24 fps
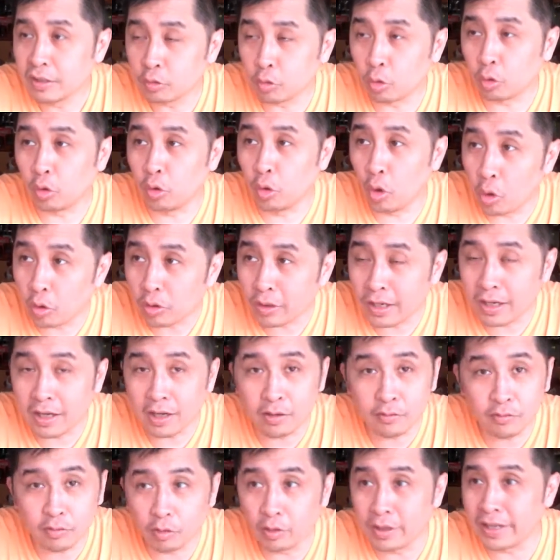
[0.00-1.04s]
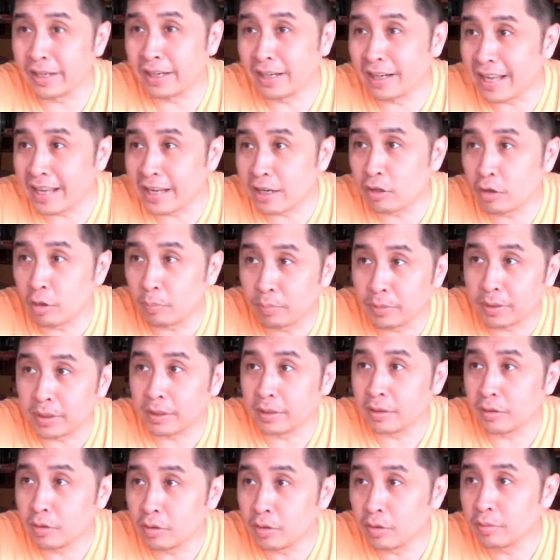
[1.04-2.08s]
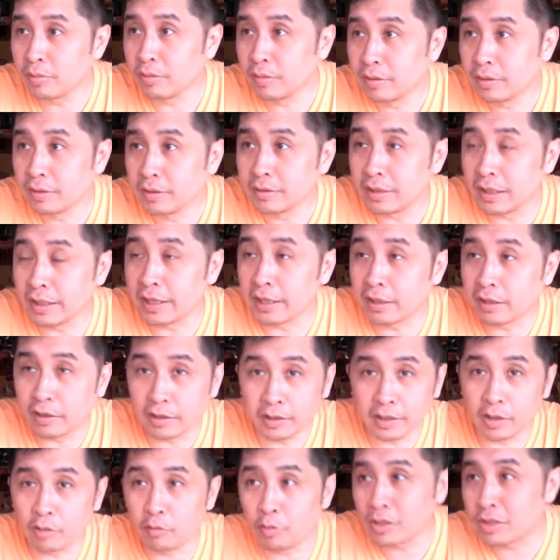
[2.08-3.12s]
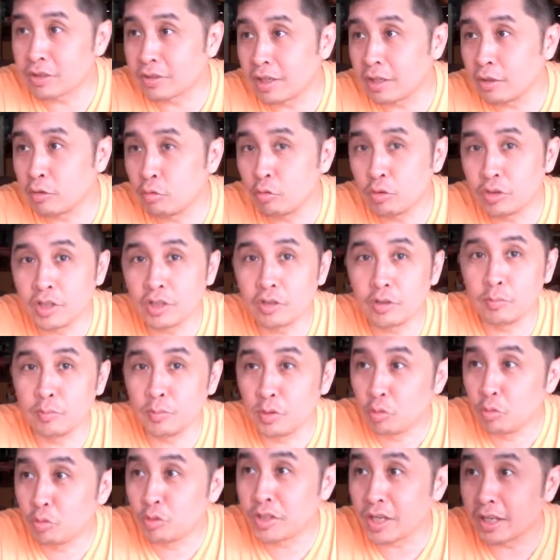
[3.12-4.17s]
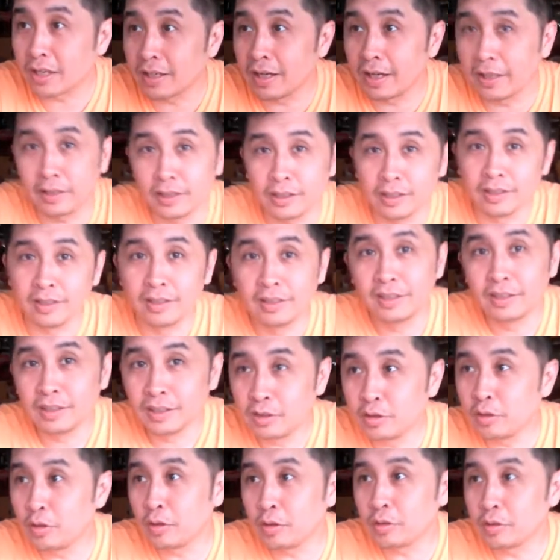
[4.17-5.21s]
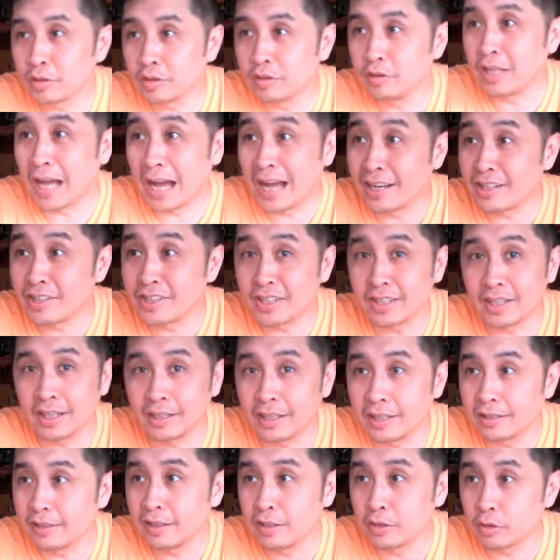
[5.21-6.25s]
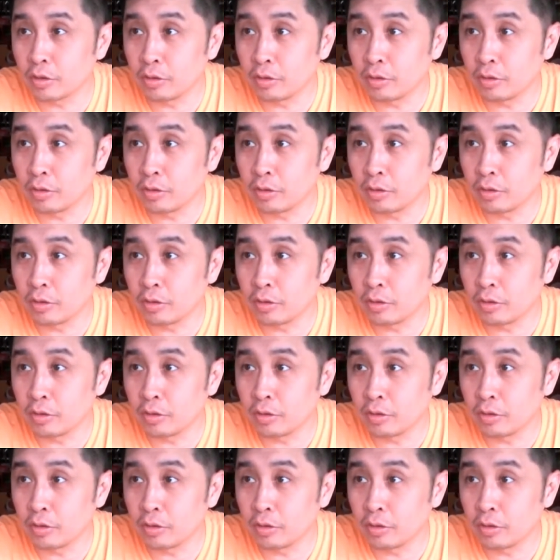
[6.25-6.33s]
good luck and for enlighten up the Western uses music and dancing and everything.